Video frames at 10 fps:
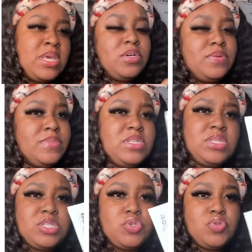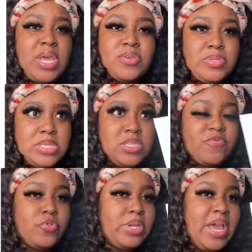I use this
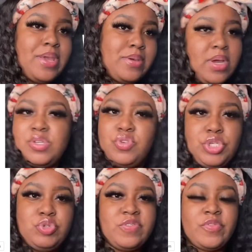for like, you could use it from